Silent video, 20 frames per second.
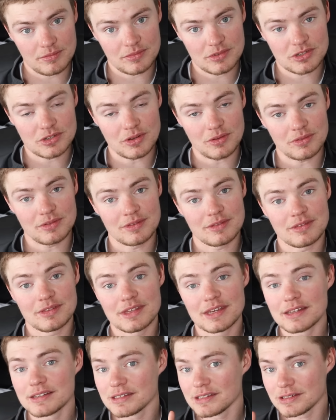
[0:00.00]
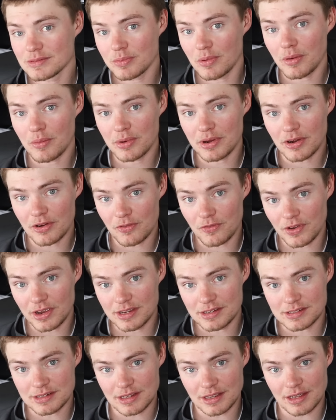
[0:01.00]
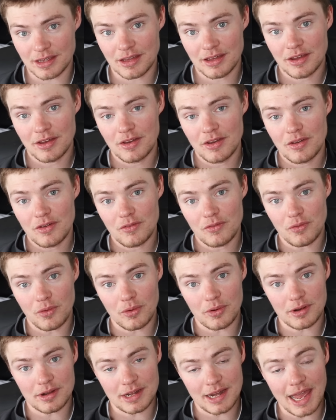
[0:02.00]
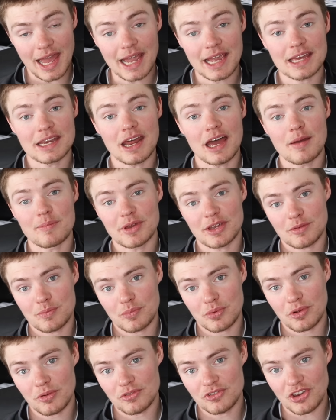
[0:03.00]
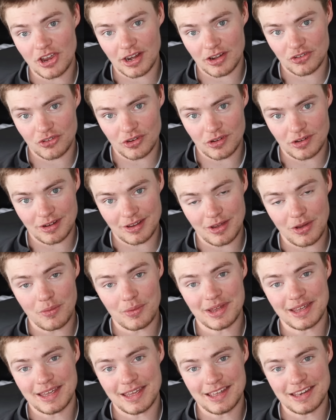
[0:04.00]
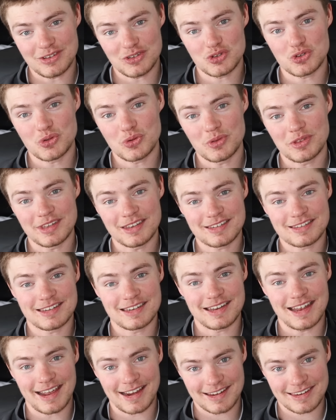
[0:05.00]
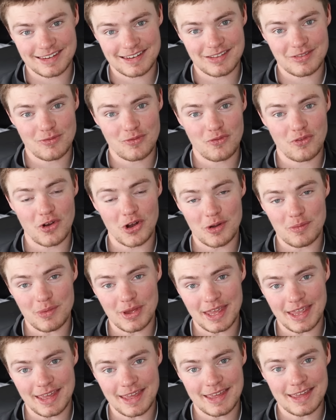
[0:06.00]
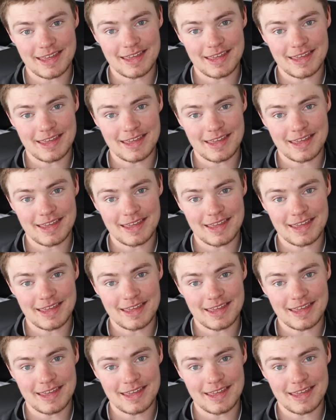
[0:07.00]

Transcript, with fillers: So this is what we are facing for an economic projection going into this next farming